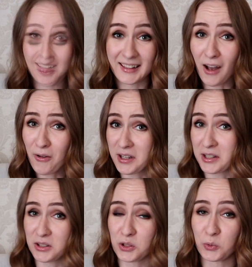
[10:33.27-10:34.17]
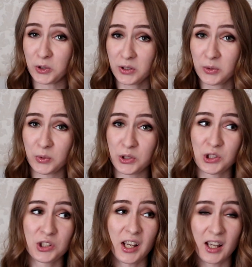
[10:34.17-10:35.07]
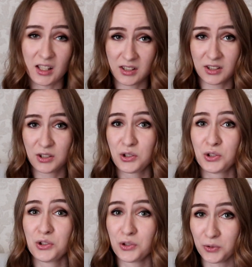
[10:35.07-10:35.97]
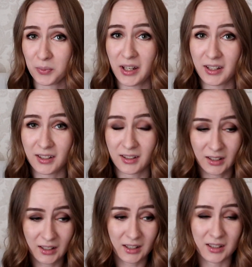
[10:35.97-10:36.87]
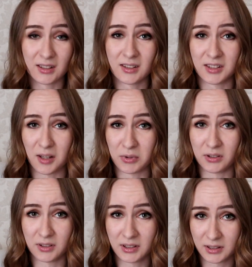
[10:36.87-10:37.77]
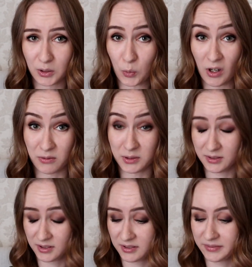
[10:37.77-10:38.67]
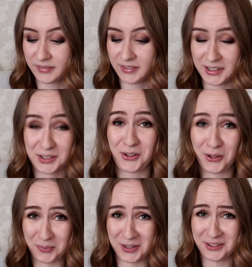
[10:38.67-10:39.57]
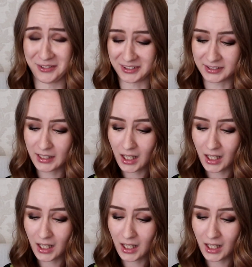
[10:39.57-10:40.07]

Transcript: Now there is a word which has too many double vowels. It's gonna be difficult.